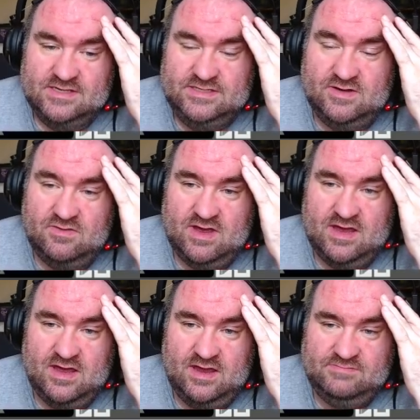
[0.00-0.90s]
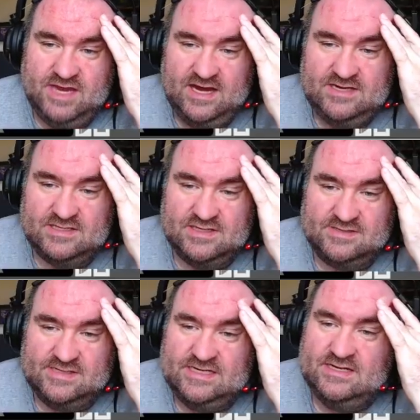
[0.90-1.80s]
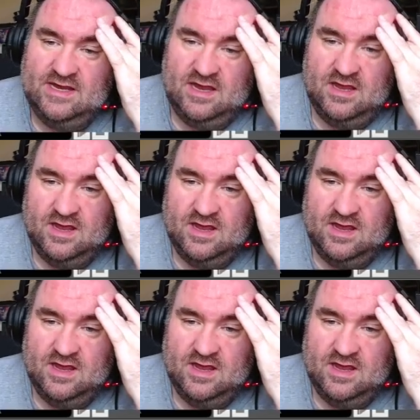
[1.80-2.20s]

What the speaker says: You know, I'm kind of learning